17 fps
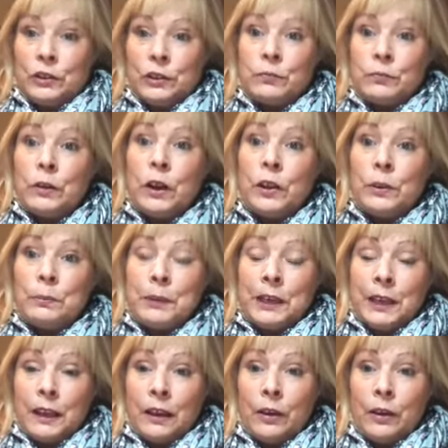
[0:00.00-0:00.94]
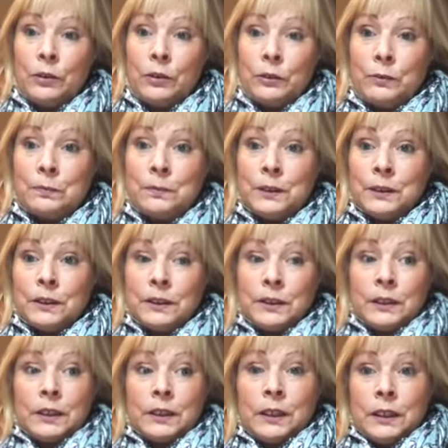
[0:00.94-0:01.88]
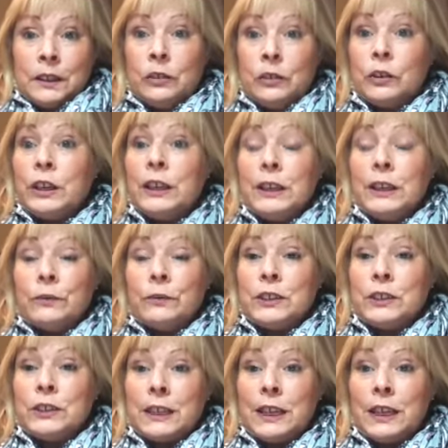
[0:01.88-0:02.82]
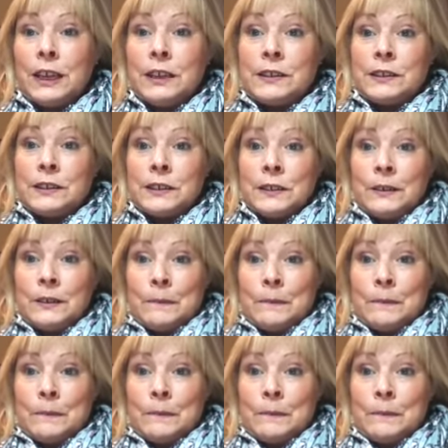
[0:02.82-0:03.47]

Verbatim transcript: They'd rather be at home mm. looking after the kids.